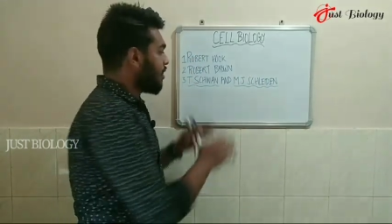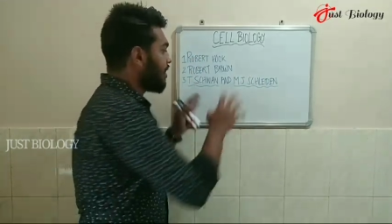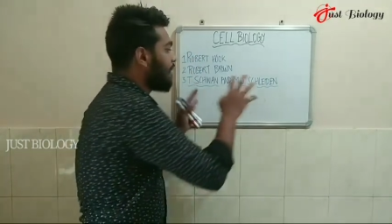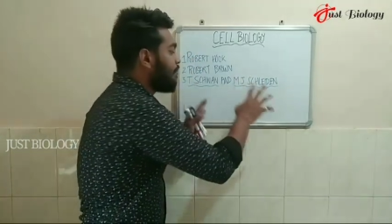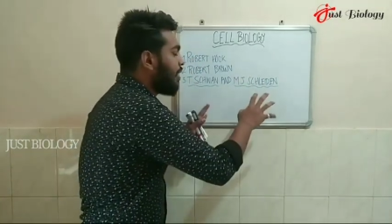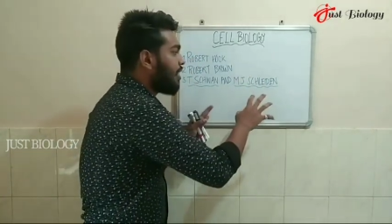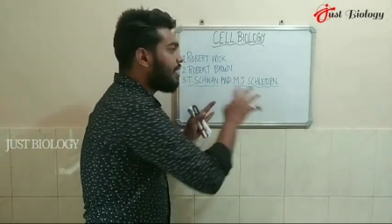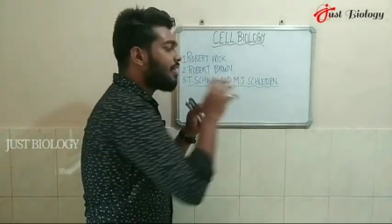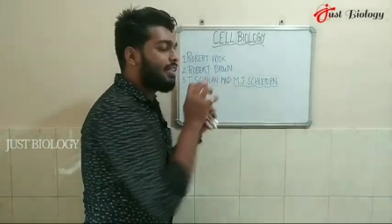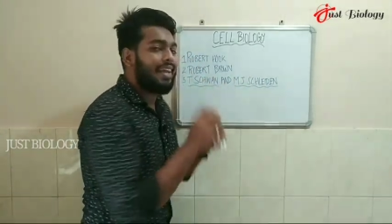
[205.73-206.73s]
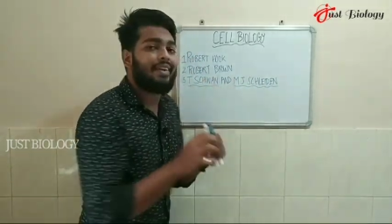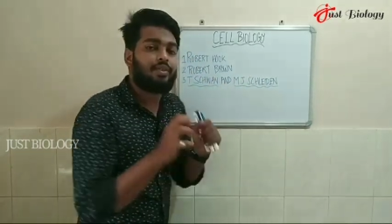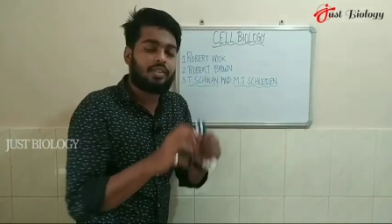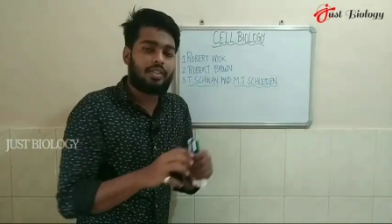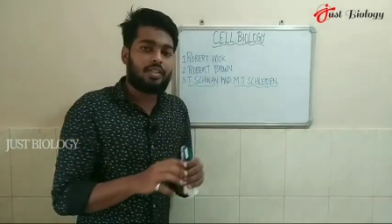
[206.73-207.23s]
They made
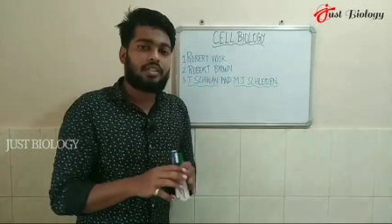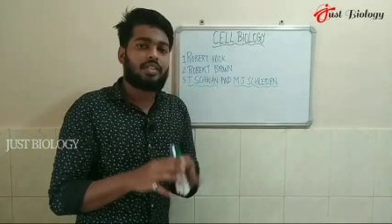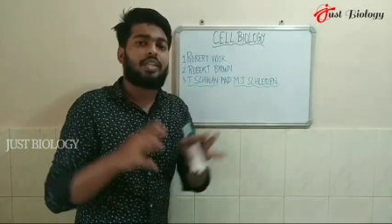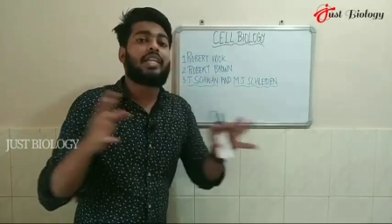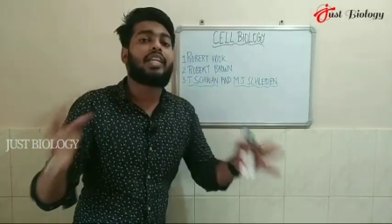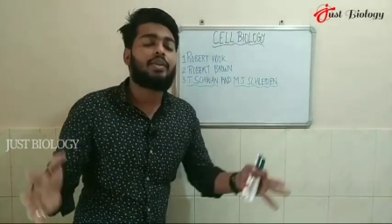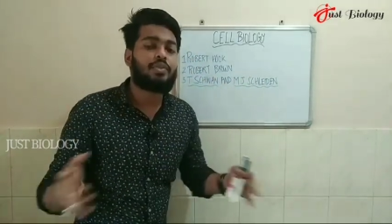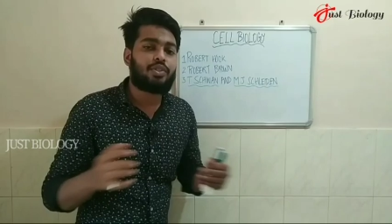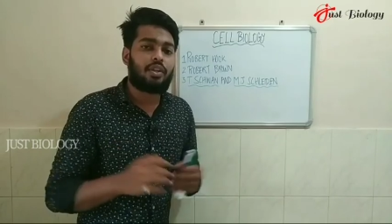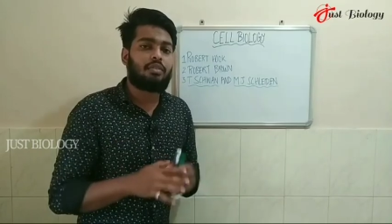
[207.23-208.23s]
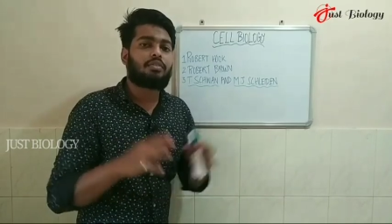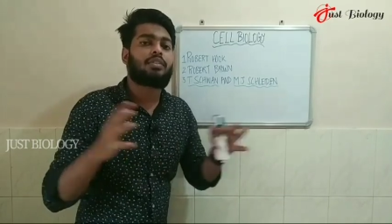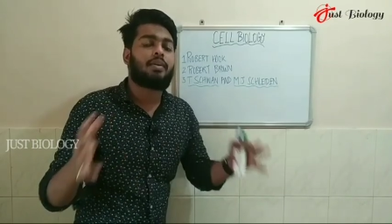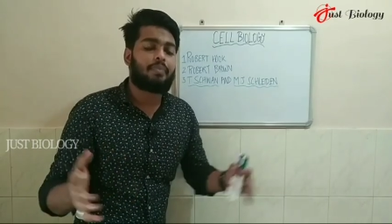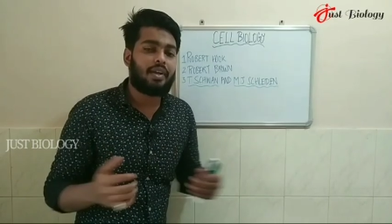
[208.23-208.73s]
their research individually or
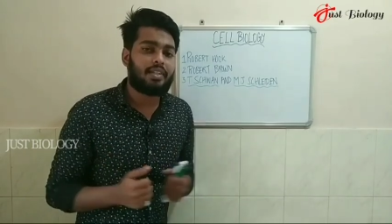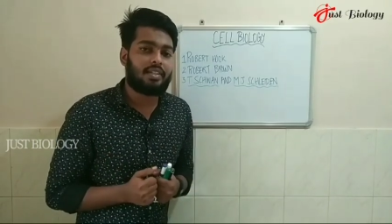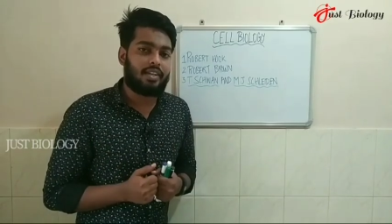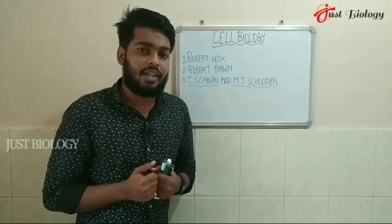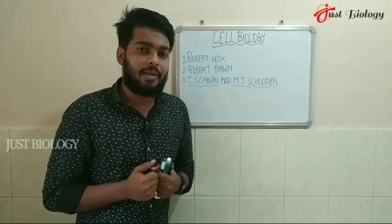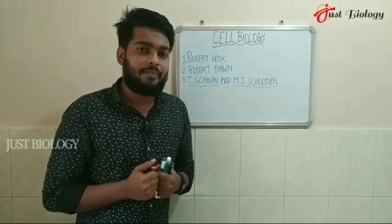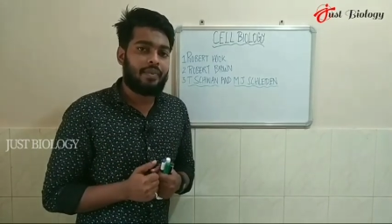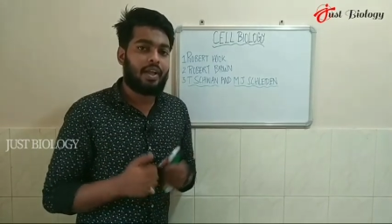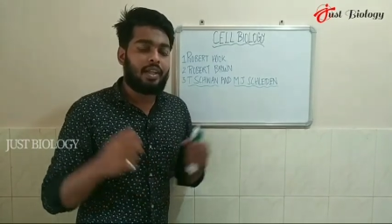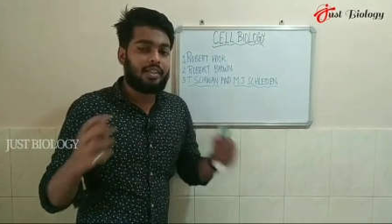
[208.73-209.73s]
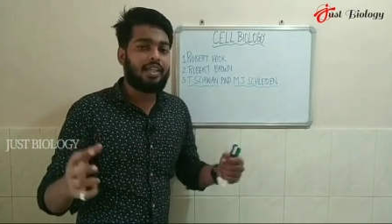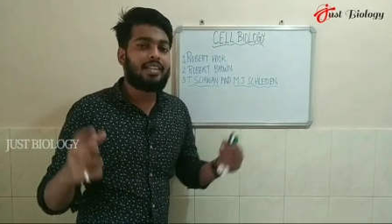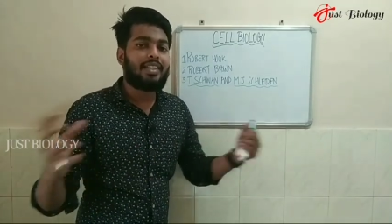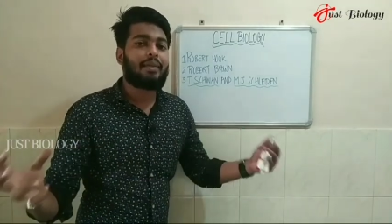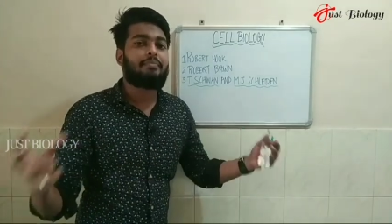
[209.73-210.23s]
separately,
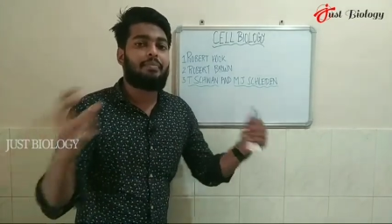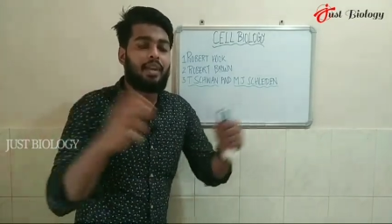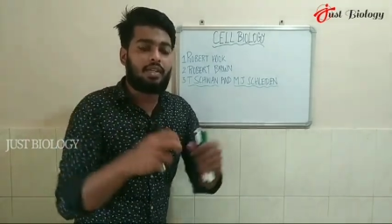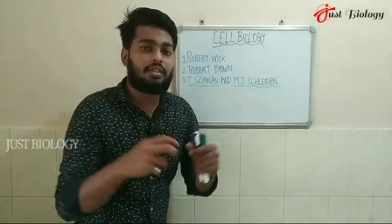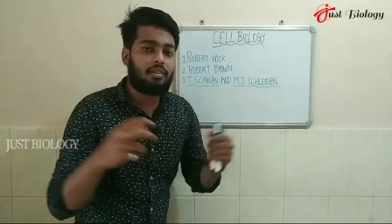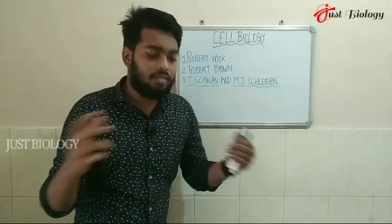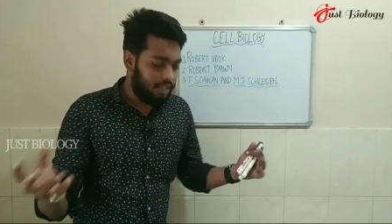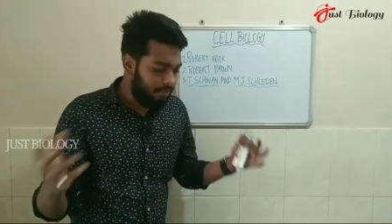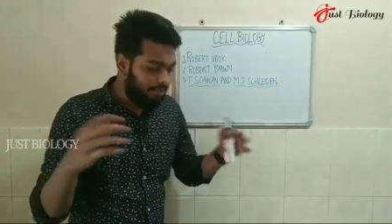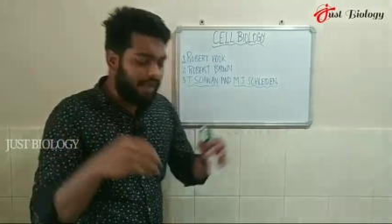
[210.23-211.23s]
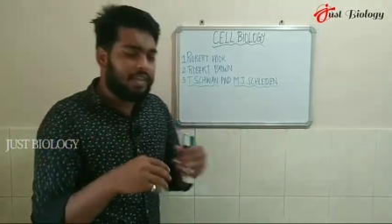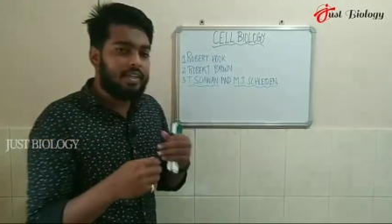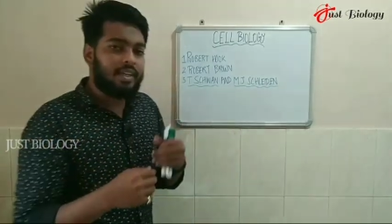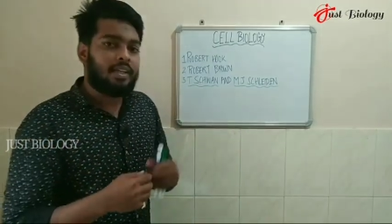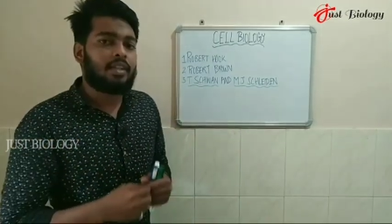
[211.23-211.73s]
then they blend or they
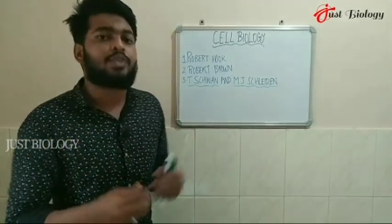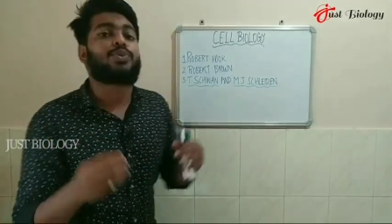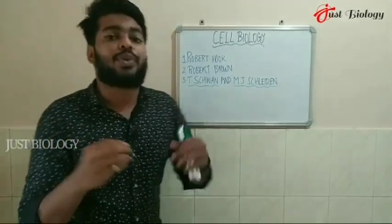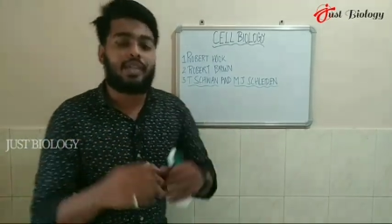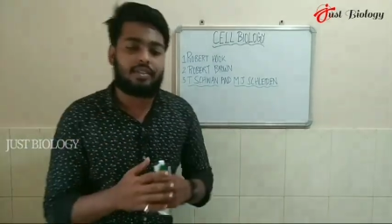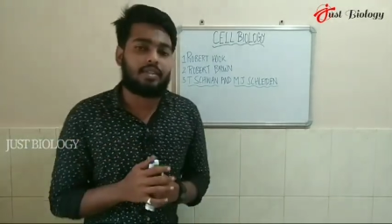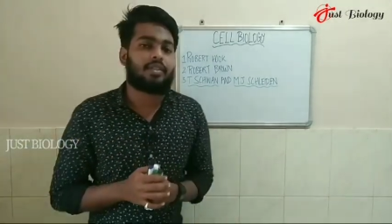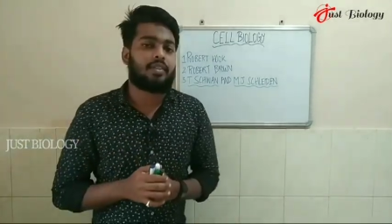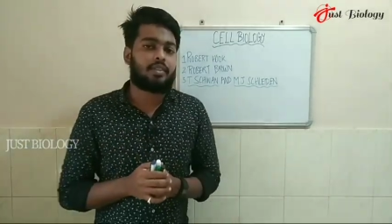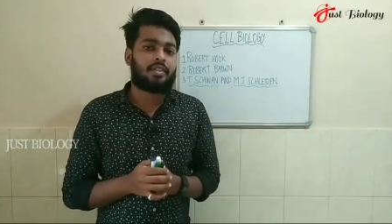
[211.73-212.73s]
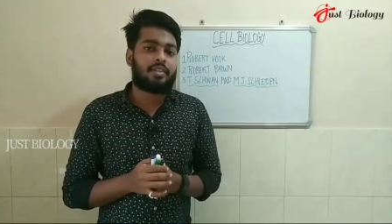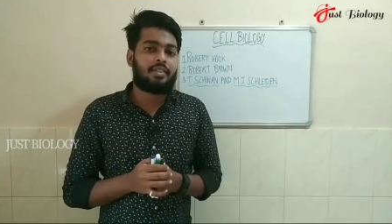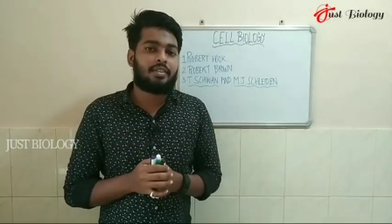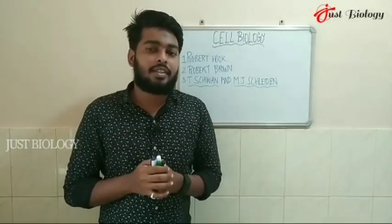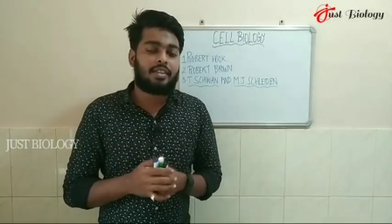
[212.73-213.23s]
made together.
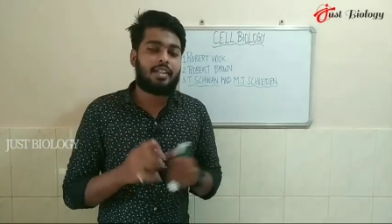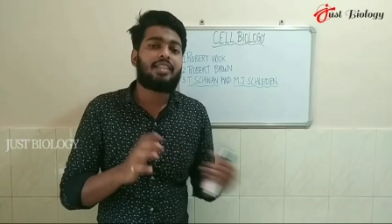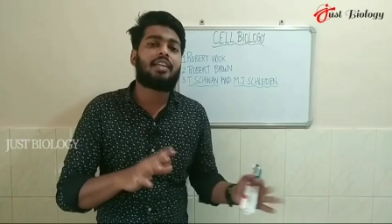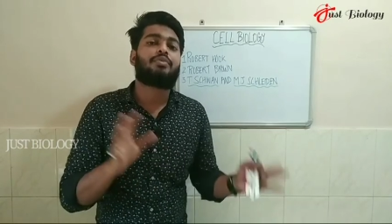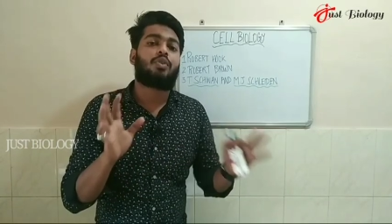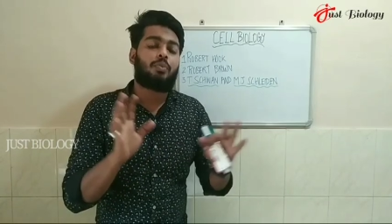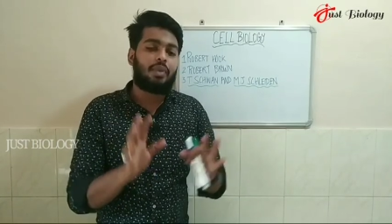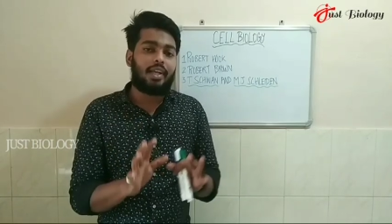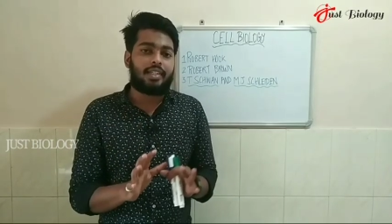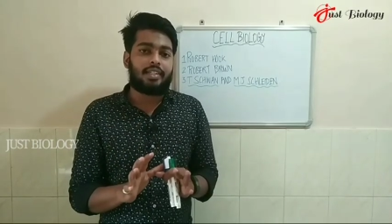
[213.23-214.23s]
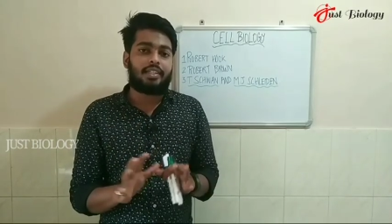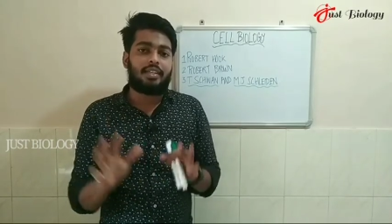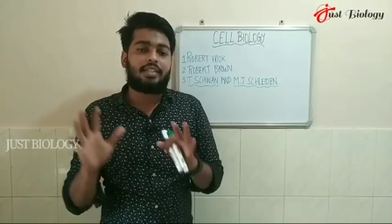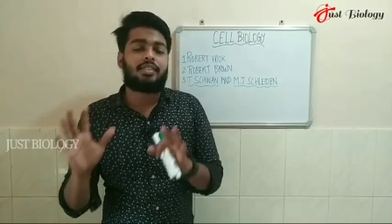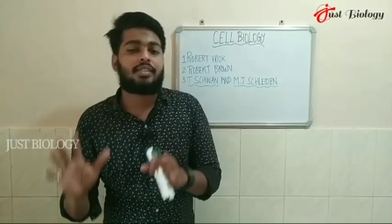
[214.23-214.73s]
Then they
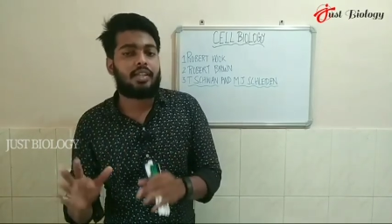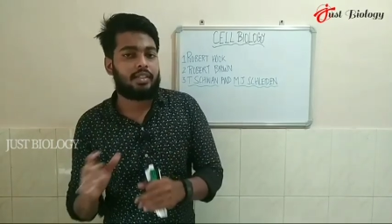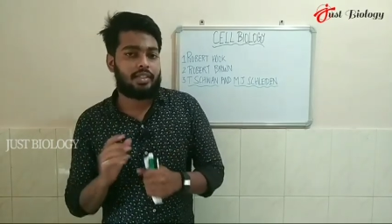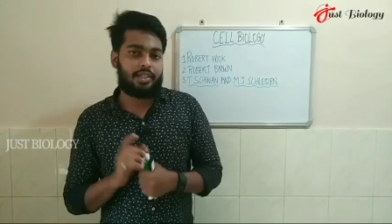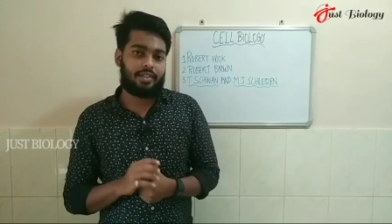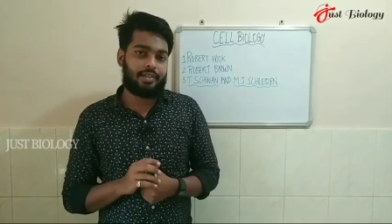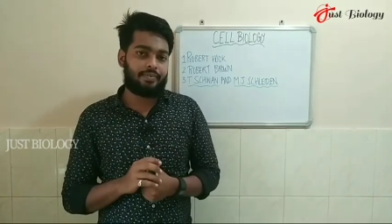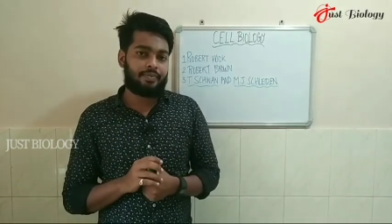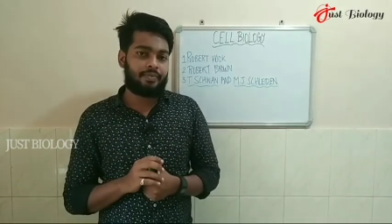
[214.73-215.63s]
formulated cell theory.